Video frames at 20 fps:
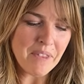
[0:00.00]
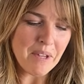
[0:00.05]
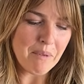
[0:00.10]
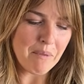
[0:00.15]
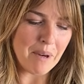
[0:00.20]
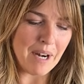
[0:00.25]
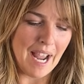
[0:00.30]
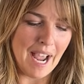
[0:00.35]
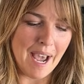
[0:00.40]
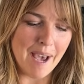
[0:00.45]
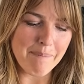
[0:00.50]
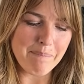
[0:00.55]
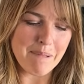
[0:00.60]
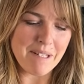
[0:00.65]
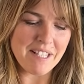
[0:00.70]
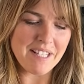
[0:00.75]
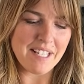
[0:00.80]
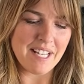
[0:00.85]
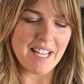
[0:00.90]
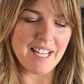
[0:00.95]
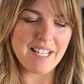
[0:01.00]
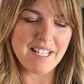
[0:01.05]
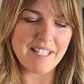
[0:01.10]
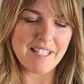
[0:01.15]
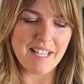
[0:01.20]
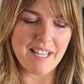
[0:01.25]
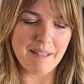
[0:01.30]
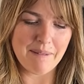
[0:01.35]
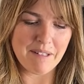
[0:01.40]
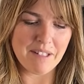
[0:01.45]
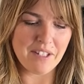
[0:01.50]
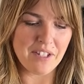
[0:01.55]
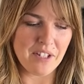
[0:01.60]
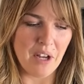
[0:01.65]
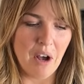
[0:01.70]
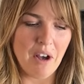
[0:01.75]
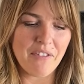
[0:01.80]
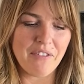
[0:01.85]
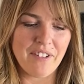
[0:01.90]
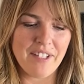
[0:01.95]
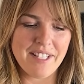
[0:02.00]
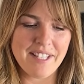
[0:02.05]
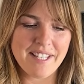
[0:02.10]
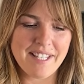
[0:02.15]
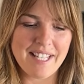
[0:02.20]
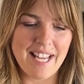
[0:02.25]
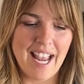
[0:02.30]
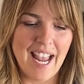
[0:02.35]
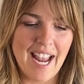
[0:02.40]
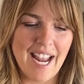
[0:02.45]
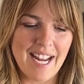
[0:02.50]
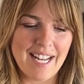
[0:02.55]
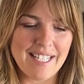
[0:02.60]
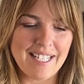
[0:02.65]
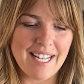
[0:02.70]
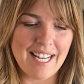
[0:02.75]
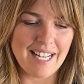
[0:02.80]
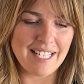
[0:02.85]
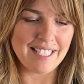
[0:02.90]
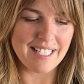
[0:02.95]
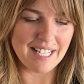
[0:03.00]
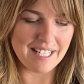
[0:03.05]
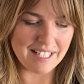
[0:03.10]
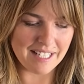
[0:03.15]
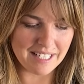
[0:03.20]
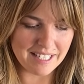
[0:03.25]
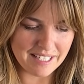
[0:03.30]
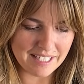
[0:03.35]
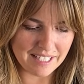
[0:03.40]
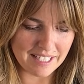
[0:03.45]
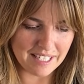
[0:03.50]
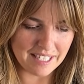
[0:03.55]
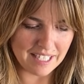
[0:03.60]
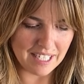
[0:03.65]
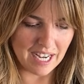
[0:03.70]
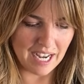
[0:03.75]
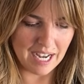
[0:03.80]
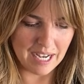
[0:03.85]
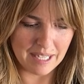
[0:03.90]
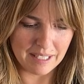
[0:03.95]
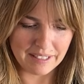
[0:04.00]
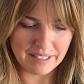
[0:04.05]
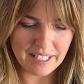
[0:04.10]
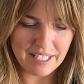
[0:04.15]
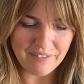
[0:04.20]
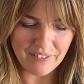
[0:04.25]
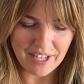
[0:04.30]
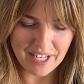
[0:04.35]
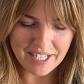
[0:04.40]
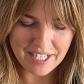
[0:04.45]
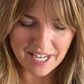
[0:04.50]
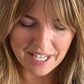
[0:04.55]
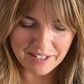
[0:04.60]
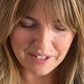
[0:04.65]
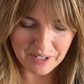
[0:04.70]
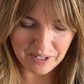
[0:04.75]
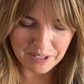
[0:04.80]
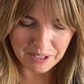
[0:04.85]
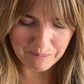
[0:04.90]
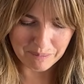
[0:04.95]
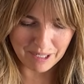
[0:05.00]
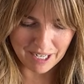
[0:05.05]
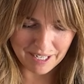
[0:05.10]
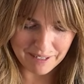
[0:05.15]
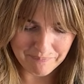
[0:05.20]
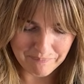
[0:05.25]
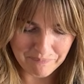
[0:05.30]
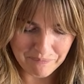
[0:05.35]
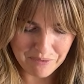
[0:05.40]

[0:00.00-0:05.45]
what happens is it softens and it doesn't leave indents on your bread.